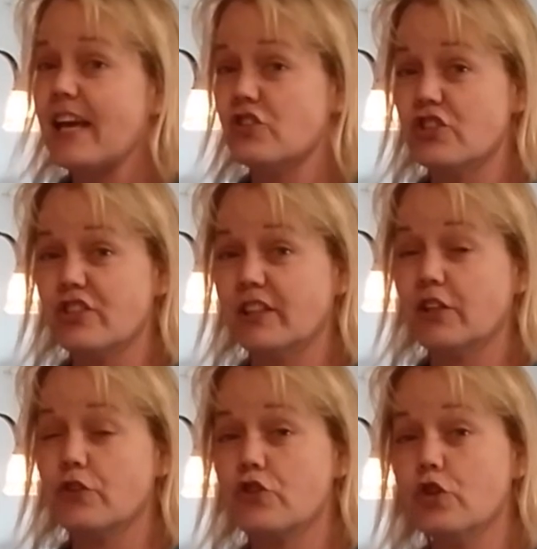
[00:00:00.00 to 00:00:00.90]
It's just a
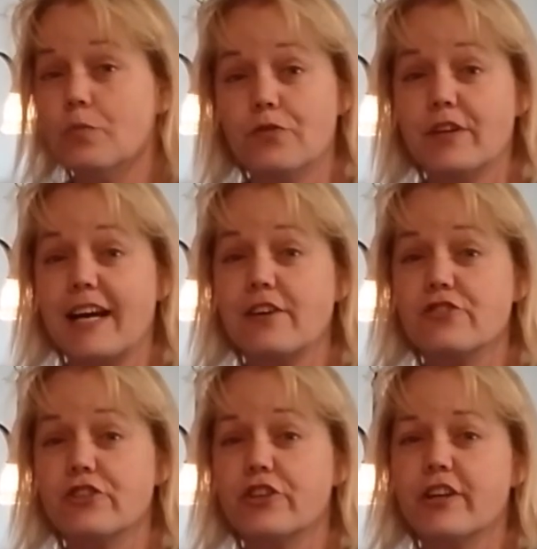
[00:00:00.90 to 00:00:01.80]
little scoop for
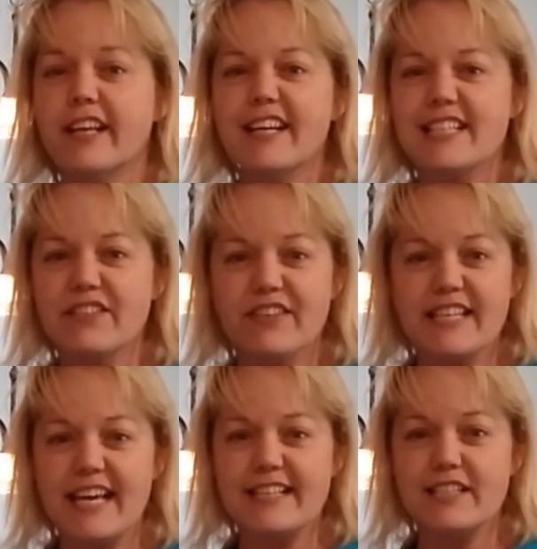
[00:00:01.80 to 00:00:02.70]
Dexter, and he doesn't
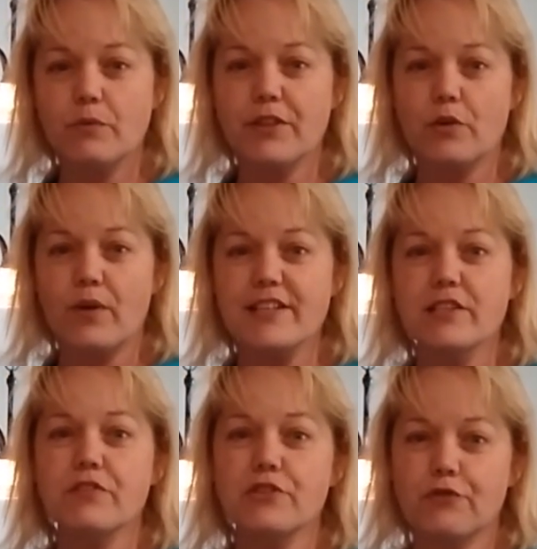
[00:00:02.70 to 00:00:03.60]
even taste it with the
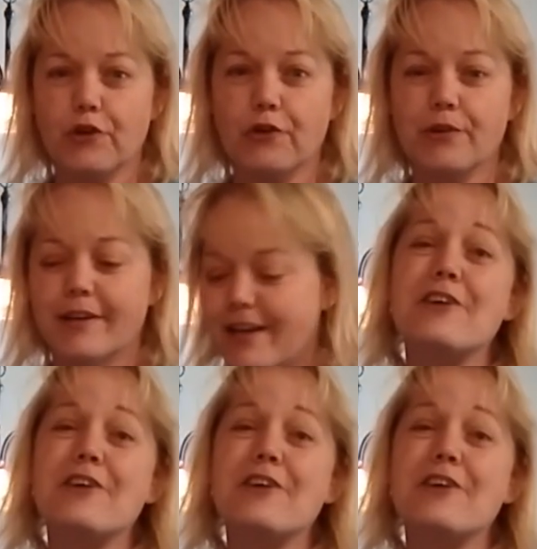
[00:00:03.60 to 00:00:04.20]
rest of his food.